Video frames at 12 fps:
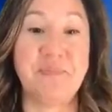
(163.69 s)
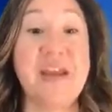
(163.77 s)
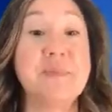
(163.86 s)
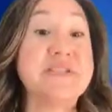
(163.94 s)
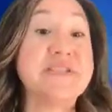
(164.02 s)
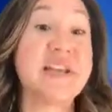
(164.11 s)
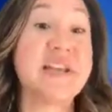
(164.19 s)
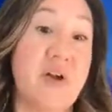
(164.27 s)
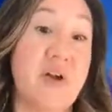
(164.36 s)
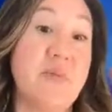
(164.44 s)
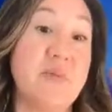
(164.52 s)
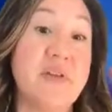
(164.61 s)
And in particular,
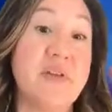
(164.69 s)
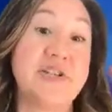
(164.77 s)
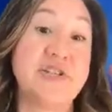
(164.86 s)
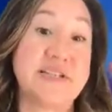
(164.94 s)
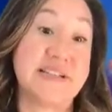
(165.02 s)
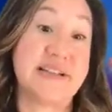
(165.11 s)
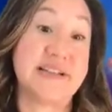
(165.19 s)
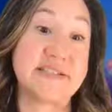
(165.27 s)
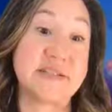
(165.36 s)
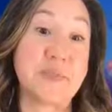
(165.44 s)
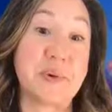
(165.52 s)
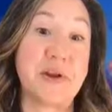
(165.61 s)
I'm really interested in
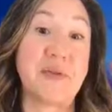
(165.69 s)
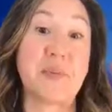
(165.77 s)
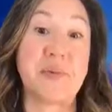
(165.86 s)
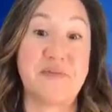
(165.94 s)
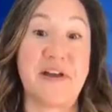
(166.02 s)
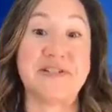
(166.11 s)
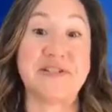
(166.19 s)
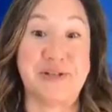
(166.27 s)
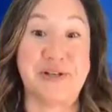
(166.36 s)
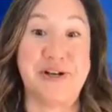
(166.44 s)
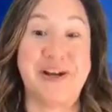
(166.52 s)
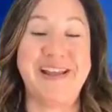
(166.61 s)
supporting the professional
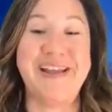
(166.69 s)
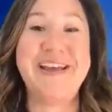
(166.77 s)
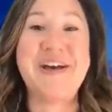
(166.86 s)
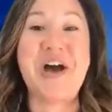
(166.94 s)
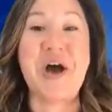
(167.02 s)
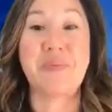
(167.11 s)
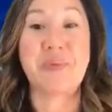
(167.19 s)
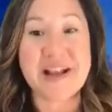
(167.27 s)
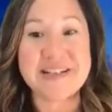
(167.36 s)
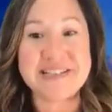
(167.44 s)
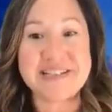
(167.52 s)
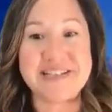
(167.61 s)
learning of
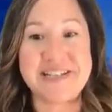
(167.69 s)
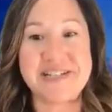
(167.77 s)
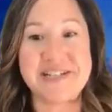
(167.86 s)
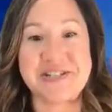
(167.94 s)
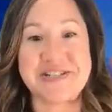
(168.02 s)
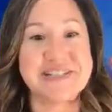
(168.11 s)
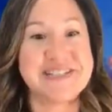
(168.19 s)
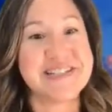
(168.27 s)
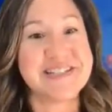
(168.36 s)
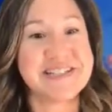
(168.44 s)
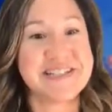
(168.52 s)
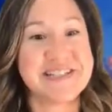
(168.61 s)
practicing teachers to
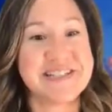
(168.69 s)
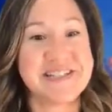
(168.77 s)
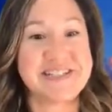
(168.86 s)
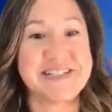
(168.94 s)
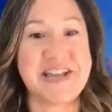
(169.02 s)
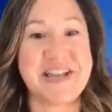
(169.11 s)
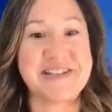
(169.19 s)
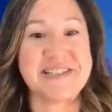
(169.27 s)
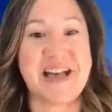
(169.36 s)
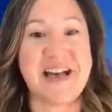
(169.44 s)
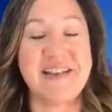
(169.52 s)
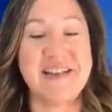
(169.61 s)
teach statistics and data
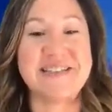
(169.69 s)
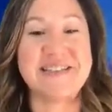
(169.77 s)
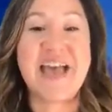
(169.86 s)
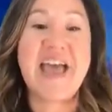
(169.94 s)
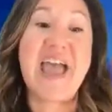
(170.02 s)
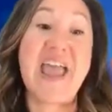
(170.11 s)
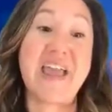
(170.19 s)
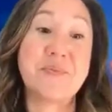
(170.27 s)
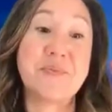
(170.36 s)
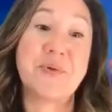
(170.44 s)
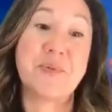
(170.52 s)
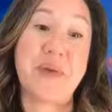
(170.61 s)
science
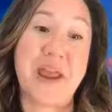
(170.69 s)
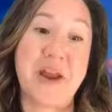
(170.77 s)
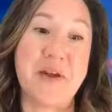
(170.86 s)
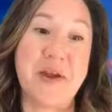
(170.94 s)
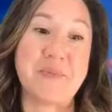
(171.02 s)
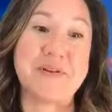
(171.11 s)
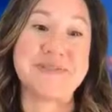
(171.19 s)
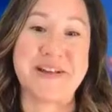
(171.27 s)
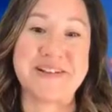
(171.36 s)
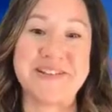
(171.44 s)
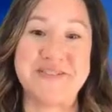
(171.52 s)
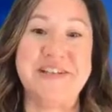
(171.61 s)
and preparing
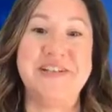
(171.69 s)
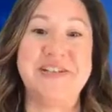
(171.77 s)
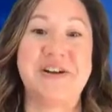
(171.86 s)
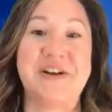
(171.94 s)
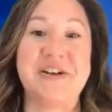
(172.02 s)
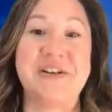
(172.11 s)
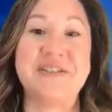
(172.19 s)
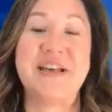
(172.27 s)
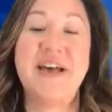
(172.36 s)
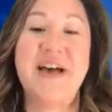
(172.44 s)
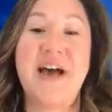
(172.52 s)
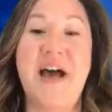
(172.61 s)
prospective teachers
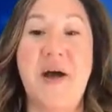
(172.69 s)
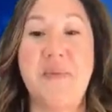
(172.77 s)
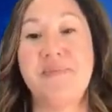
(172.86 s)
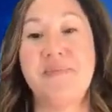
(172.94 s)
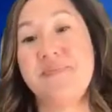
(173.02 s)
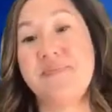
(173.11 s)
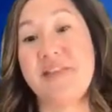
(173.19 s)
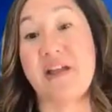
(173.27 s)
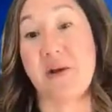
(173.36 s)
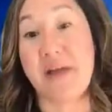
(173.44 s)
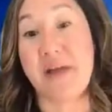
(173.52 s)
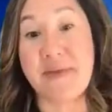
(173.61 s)
um, that
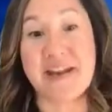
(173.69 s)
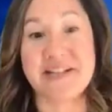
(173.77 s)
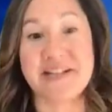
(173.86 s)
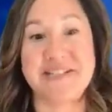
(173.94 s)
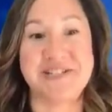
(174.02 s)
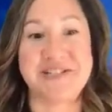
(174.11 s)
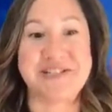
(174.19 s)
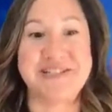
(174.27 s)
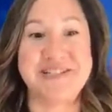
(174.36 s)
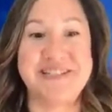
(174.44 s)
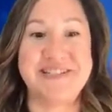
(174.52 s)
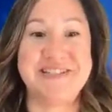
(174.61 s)
are mathematics teachers to
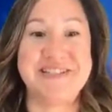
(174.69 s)
teach